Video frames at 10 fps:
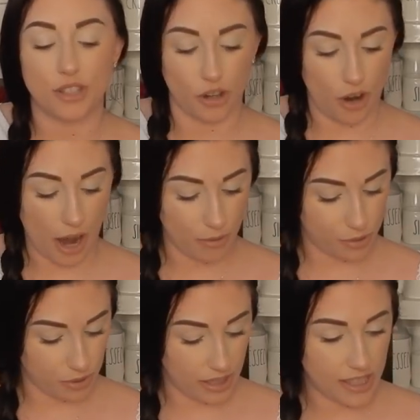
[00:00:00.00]
So I
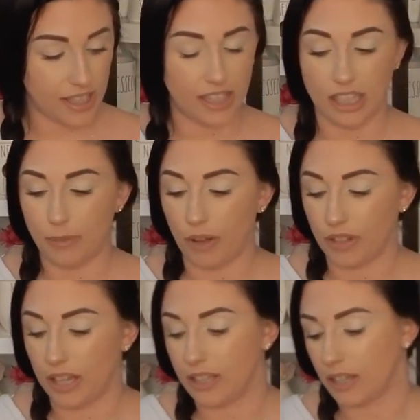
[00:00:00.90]
was really excited
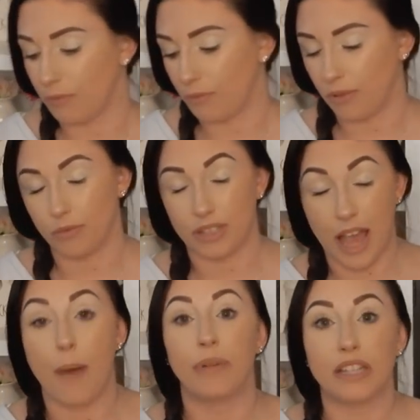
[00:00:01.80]
about these. I was
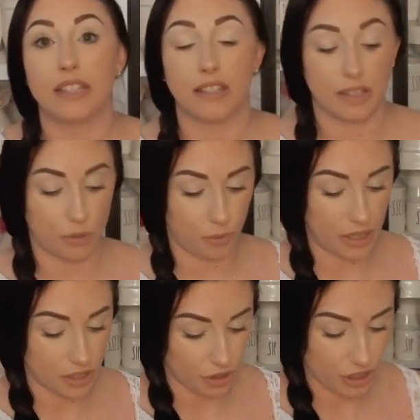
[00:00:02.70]
happy to see that they were
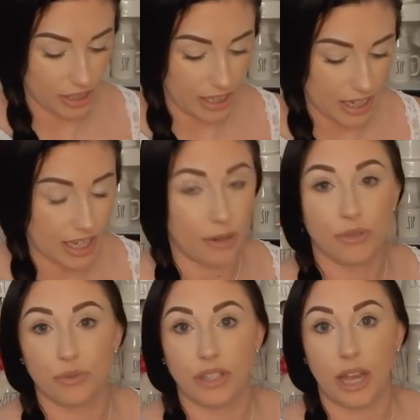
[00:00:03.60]
recirculating and I
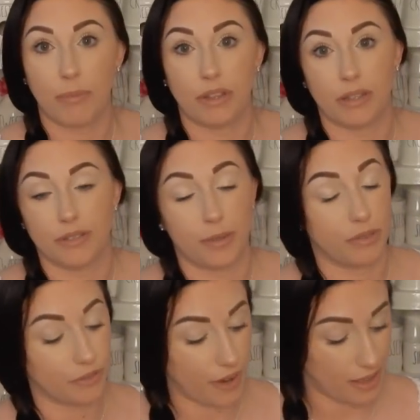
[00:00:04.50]
was really happy that I was able
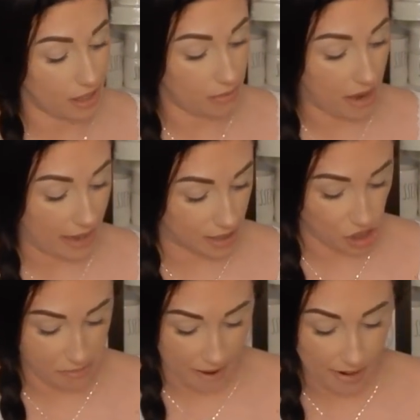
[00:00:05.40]
to find them at
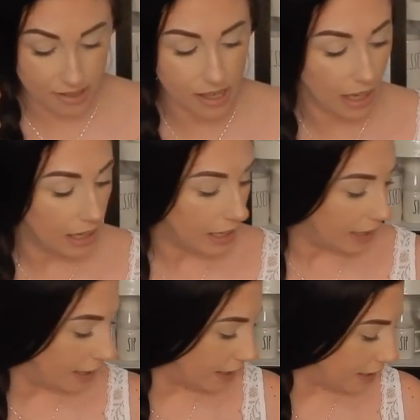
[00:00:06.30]
TJ Maxx.
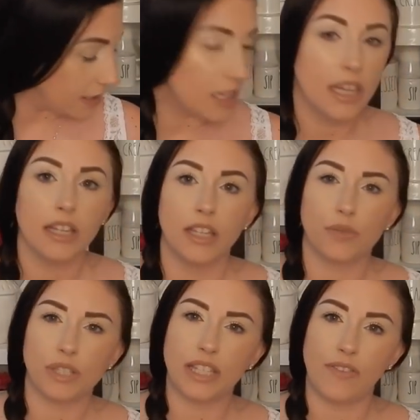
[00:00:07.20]
And
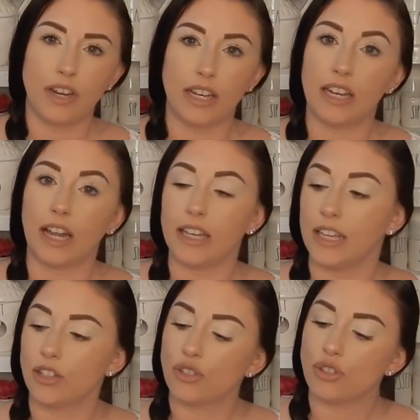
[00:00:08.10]
these were 7.99
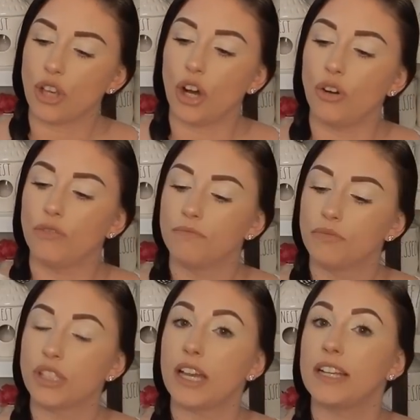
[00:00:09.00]
each. So
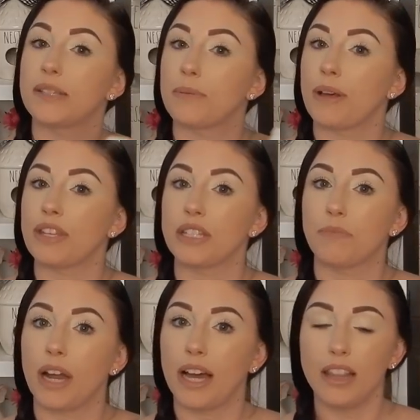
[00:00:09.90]
just a heads up about these.
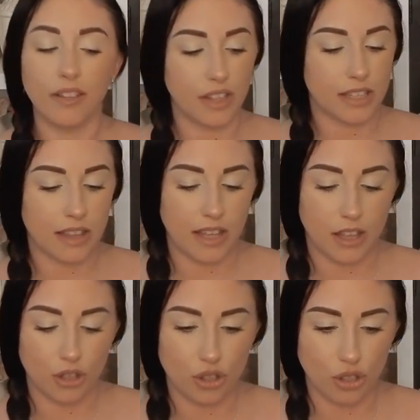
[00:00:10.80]
But I love these. I think
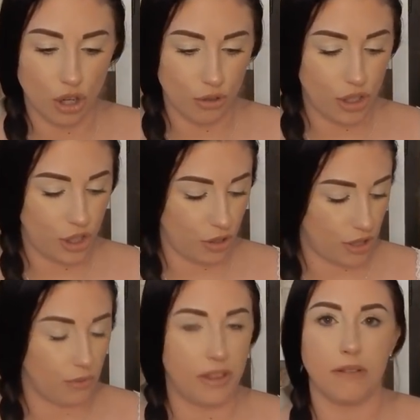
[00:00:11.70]
they're so cute.
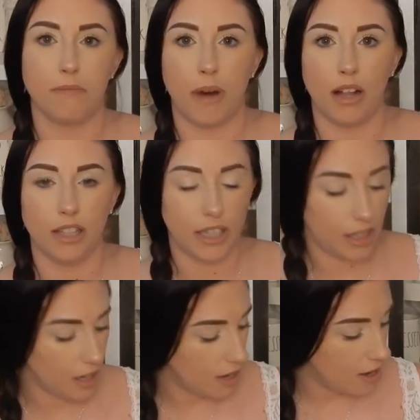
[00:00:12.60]
And the way that
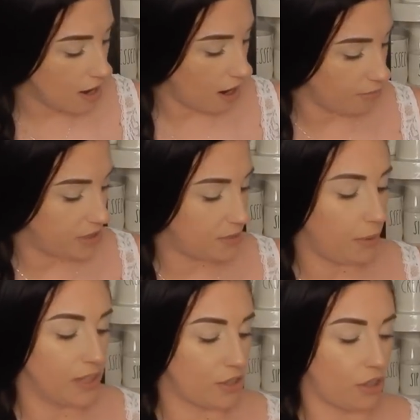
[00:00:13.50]
Molly um,
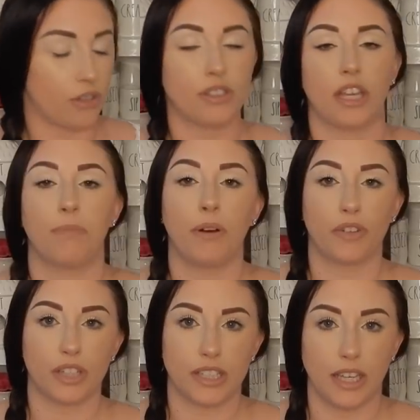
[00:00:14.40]
displays hers, like above
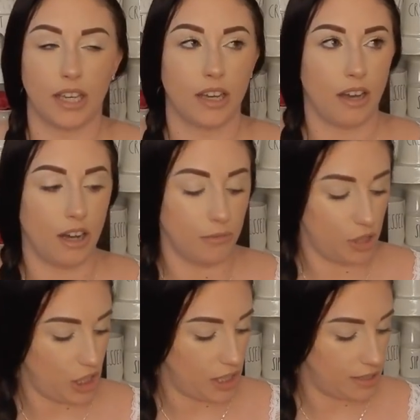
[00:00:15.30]
her sink, um,
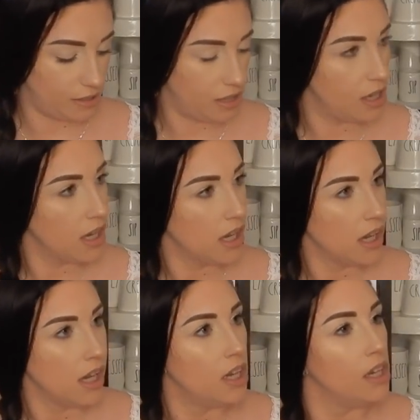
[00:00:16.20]
she's
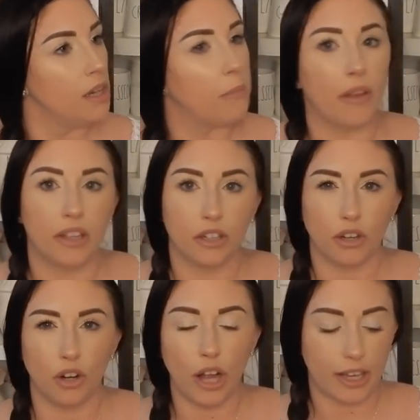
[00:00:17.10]
Molly
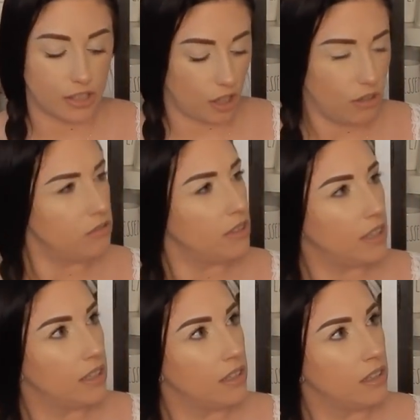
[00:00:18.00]
Nicole XO.
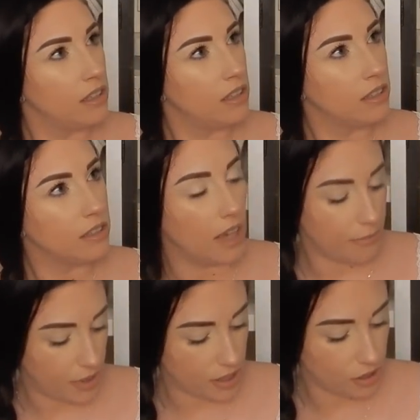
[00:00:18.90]

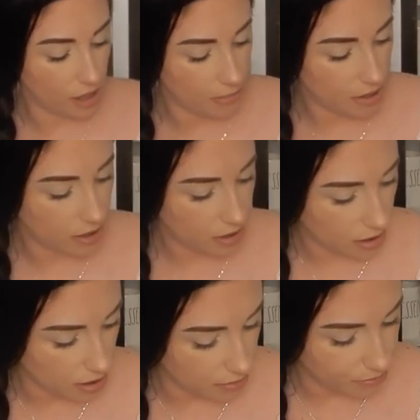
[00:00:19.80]
Yep, that's her name on
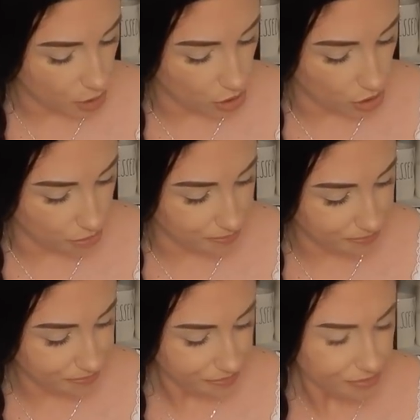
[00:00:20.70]
um, YouTube.
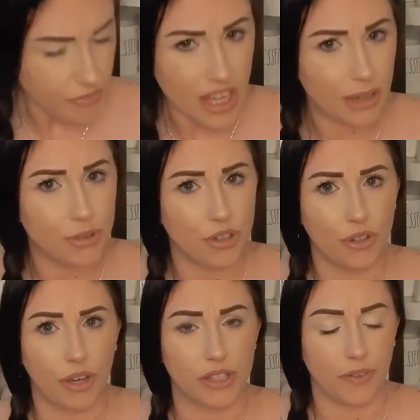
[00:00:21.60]
I'm sure
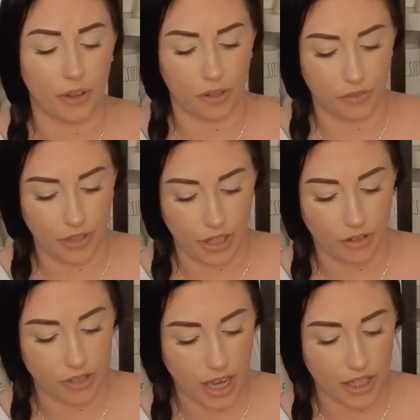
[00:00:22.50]
you guys follow her videos.